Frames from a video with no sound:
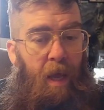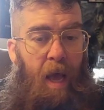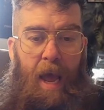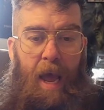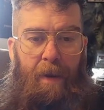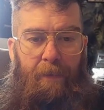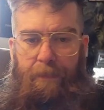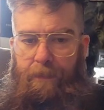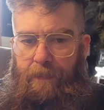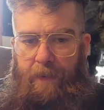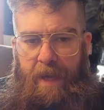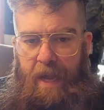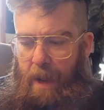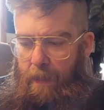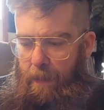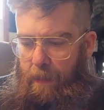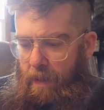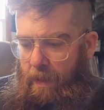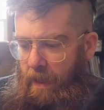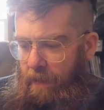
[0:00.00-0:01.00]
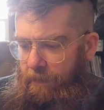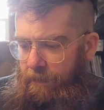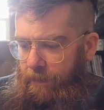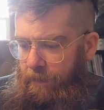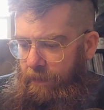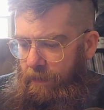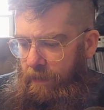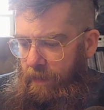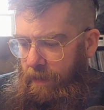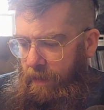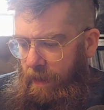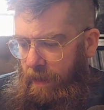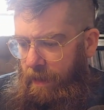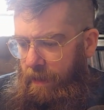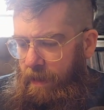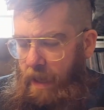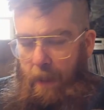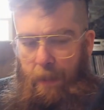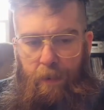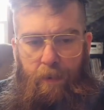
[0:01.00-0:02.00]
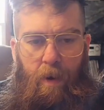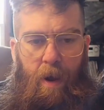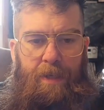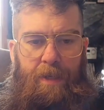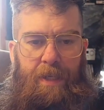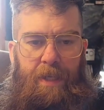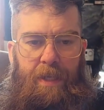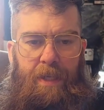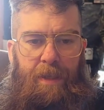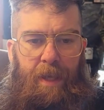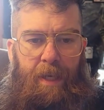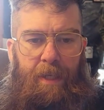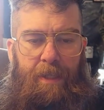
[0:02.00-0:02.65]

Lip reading: I can't believe I came across these